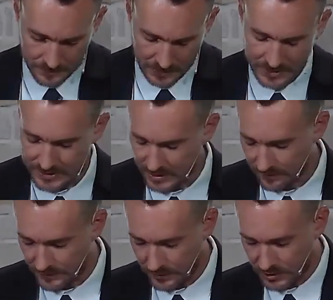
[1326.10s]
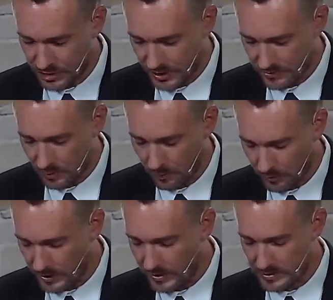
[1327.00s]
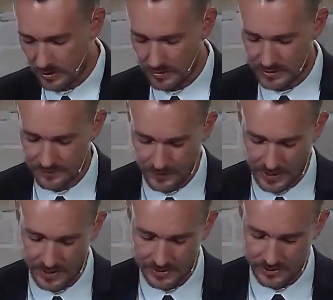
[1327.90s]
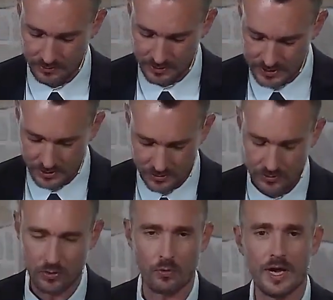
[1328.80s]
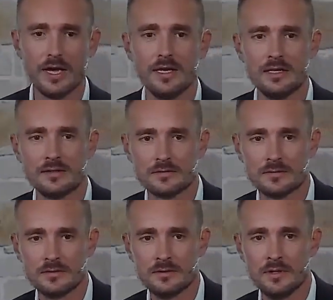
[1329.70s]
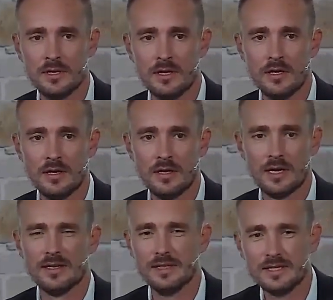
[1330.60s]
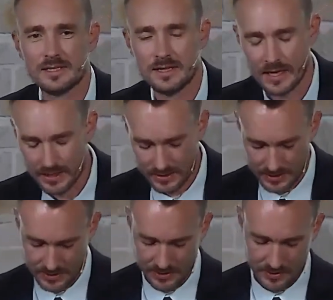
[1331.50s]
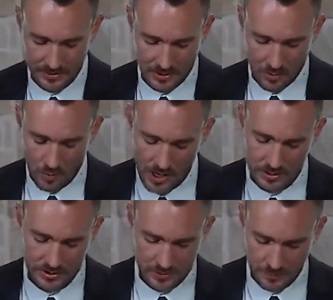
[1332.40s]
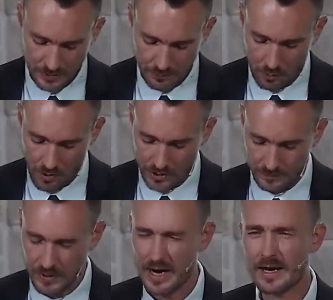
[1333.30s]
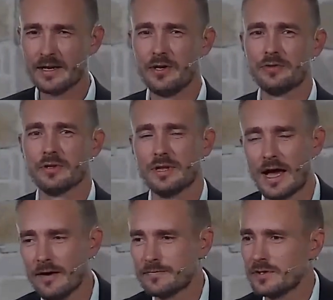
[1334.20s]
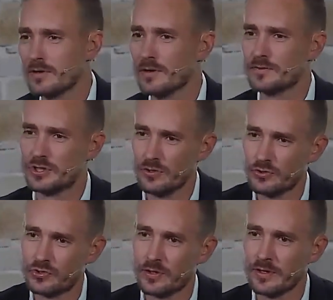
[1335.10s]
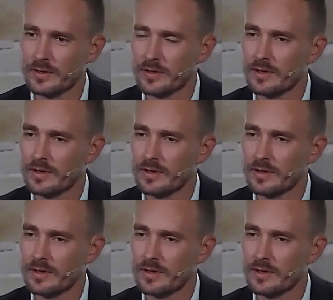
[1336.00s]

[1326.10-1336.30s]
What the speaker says: At least he could feel the gentle breeze on his face or listen to the rain. At least then he could watch as people walked by and hear the laughter of children.